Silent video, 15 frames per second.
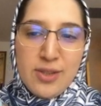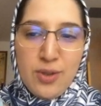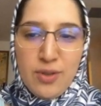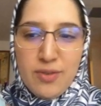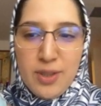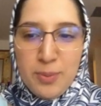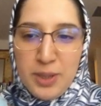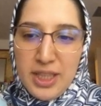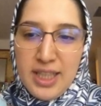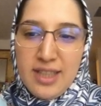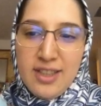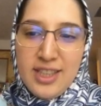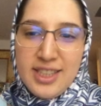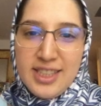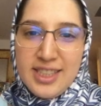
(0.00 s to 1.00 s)
uniformity, and
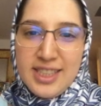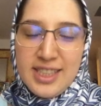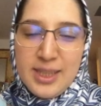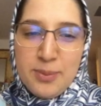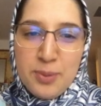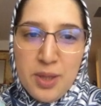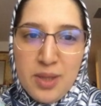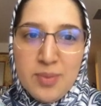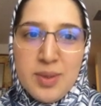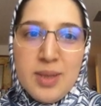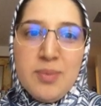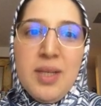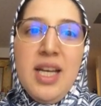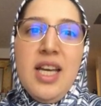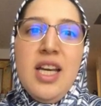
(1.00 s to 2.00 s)
identity problem,